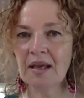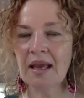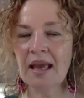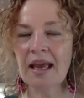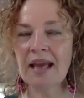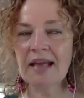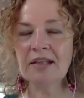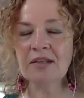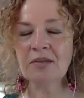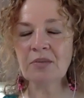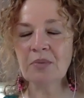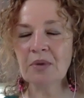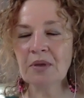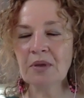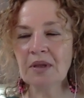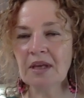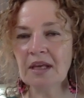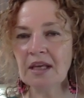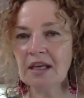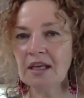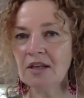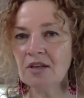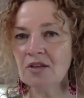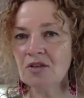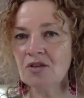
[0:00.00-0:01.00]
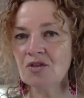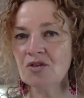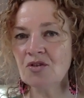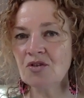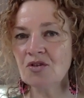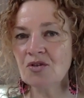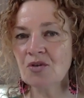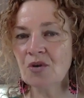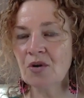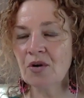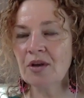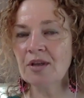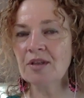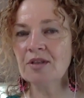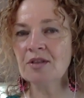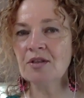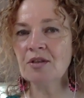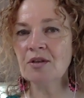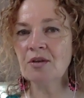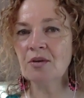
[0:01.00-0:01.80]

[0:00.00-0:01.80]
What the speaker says: And with each choice